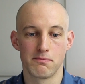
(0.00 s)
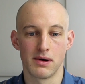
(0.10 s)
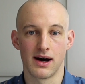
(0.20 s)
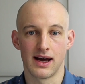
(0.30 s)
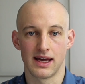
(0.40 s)

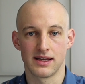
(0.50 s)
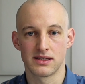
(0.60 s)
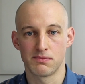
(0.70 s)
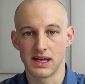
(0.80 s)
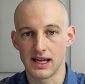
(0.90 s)
by
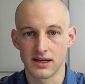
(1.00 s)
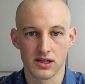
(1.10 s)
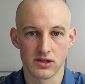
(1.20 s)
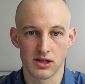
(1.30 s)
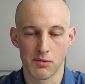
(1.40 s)
speaking to
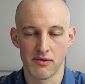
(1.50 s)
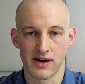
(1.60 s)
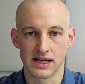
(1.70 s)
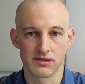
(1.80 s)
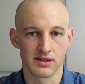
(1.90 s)
your
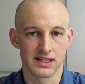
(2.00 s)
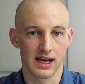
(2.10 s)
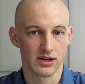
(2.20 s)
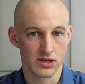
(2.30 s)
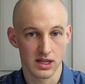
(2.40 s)
supervisor and
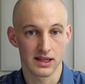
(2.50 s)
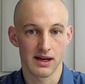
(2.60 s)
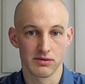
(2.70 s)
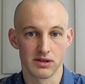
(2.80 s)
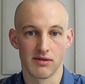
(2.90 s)
saying, do you think
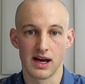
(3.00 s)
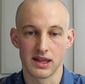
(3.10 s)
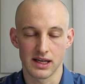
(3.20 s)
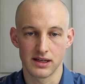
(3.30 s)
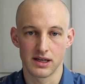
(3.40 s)
that was the right
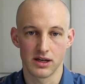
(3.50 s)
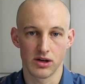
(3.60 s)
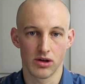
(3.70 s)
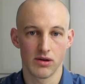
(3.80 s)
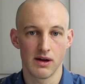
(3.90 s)
thing to
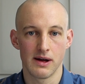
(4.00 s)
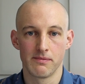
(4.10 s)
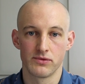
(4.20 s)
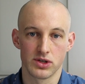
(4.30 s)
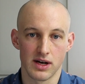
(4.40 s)
do?
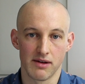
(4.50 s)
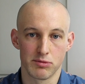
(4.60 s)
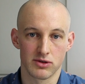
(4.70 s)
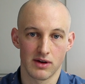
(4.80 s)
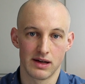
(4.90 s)
Should I have
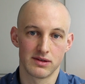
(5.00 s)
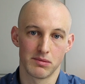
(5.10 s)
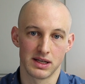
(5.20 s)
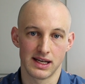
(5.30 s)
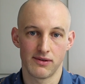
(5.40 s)
prescribed
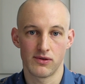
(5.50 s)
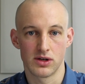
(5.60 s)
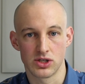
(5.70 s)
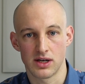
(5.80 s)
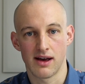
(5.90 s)
something
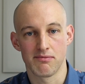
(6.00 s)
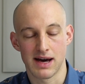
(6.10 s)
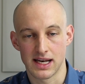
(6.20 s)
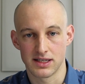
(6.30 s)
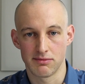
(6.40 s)
different? Should I have
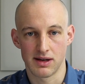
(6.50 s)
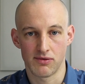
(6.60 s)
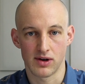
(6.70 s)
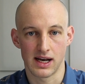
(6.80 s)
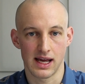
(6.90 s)
managed them
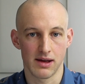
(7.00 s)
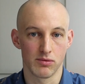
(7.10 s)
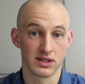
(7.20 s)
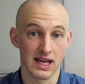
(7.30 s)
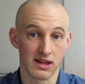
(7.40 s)
differently?
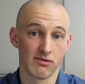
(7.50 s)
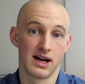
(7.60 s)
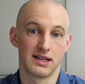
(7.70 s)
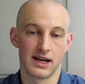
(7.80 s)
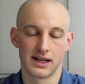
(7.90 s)
Was that the
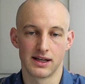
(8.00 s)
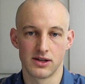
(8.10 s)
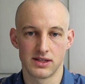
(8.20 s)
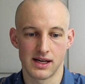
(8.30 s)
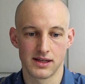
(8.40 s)
right
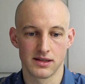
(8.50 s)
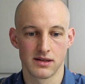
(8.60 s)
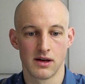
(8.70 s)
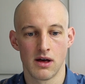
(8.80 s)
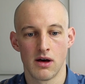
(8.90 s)
diagnosis?
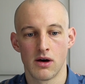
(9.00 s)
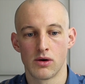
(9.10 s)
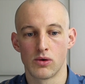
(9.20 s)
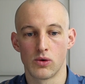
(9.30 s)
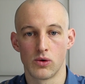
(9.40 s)

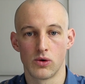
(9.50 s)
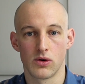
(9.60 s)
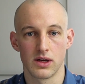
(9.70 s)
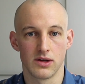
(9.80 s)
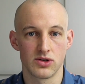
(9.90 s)

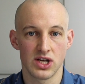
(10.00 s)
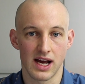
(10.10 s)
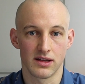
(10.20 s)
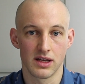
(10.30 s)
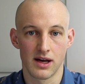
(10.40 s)
Or you
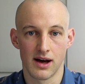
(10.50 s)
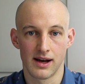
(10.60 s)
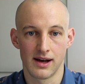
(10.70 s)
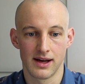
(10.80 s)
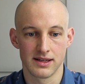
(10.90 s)
check the
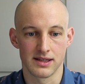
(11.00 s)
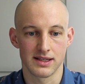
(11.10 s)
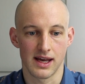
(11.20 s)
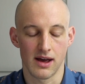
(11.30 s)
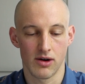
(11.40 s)
guidelines and
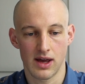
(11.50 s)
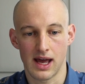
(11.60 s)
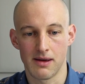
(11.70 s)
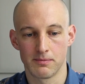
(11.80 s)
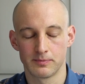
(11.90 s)
say,
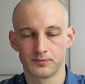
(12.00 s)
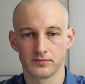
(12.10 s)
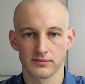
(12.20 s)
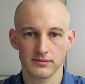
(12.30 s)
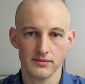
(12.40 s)
okay,
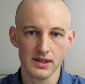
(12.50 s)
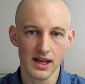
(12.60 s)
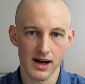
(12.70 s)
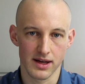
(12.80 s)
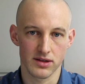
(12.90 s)

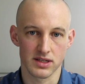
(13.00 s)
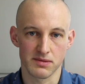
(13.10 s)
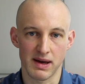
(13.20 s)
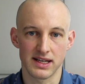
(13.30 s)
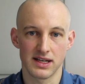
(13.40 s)
I
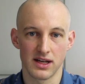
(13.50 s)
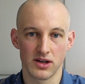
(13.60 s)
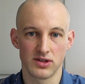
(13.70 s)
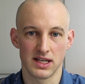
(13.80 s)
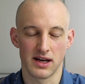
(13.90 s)
suspected a
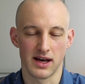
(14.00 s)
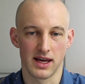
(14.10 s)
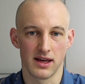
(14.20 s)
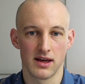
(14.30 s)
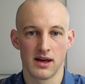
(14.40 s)

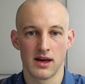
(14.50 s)
UTI.